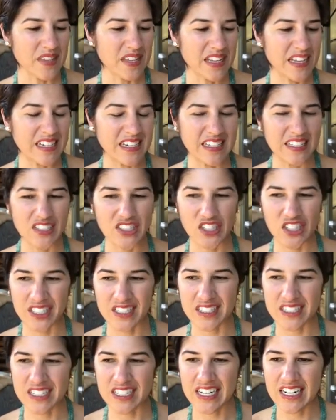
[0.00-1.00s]
and it's
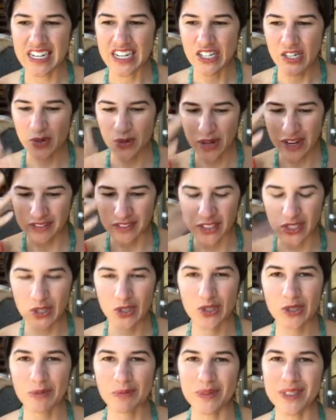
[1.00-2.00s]
just you have
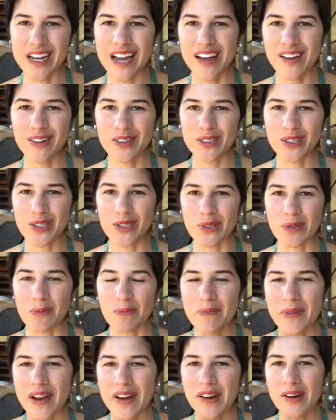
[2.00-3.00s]
stripped down to
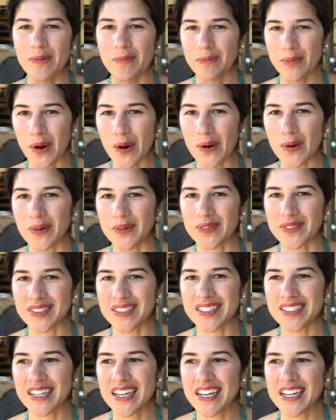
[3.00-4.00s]
bare
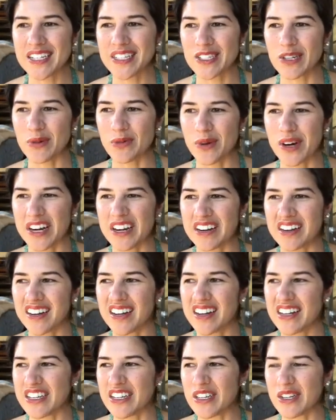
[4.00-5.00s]
bones to where
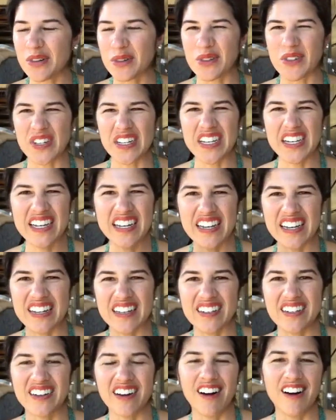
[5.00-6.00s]
you don't
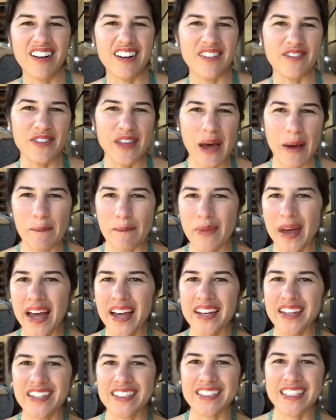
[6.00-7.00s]
need all of that
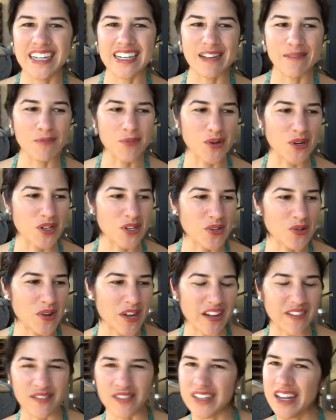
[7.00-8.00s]
baggage anymore you
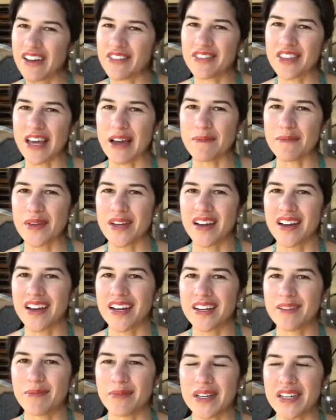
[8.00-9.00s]
have left that
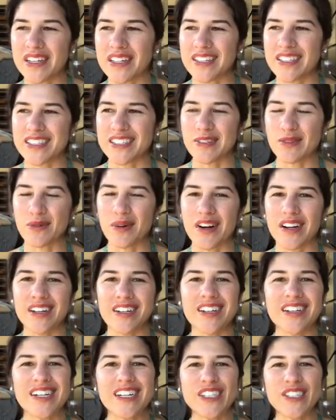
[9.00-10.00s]
behind because you
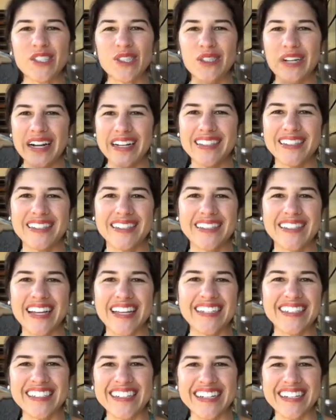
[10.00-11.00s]
are
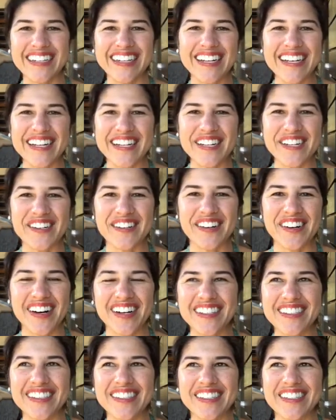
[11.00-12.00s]
transcending you know
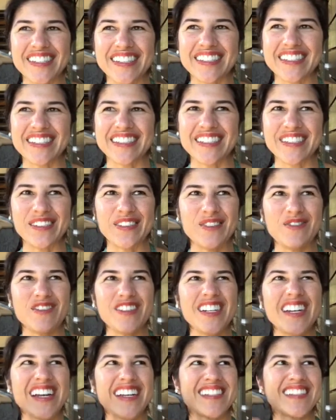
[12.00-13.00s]
onto this you know
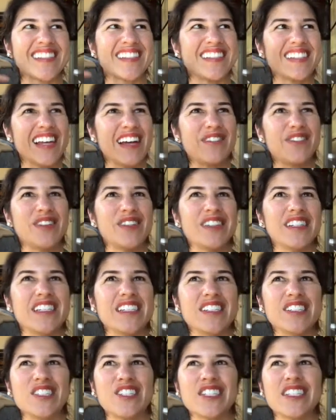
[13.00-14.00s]
next level that
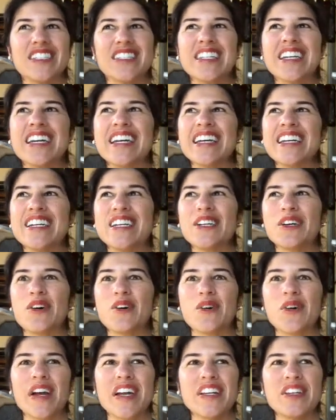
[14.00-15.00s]
is just you
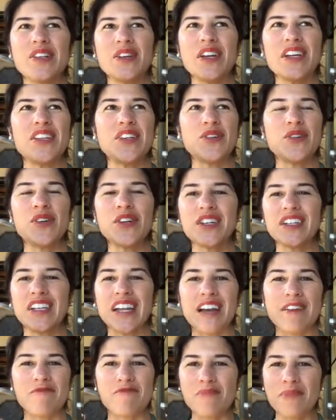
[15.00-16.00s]
know and you and you couldn't
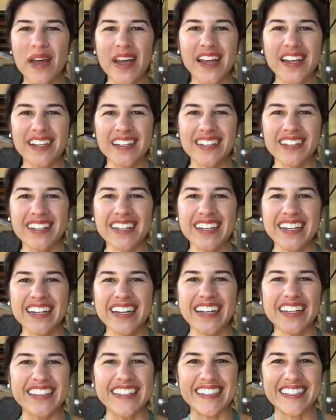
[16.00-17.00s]
have been
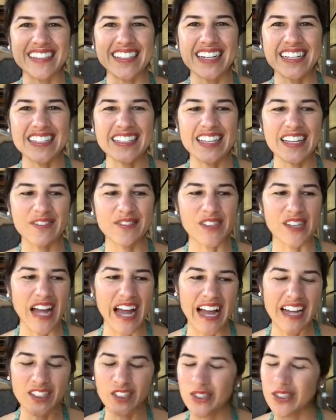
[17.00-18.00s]
at this next level
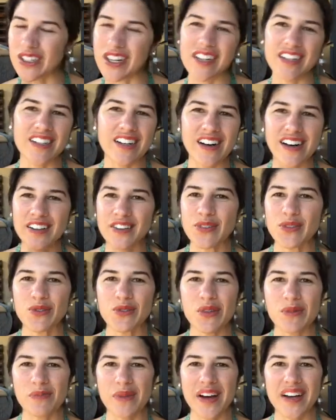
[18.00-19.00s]
had you not gone
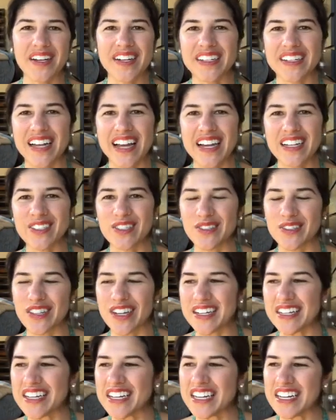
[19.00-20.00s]
through the muck and had you
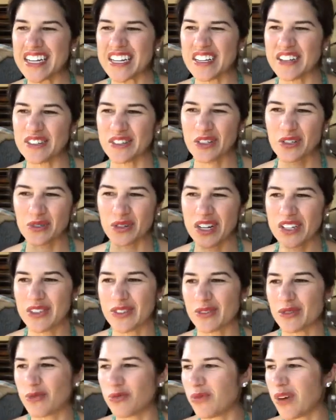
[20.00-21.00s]
not you know tread
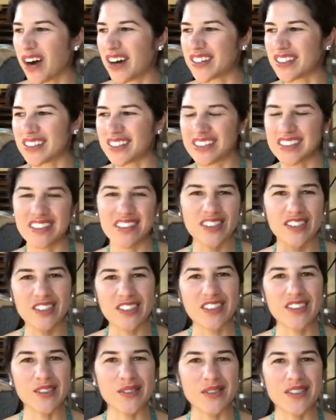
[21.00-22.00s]
through the waters and
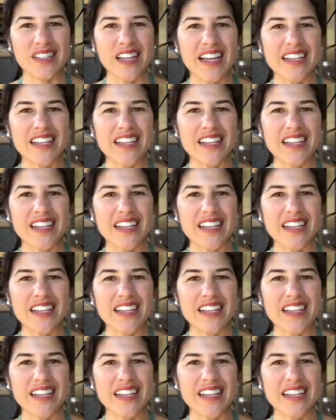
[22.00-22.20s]
learned those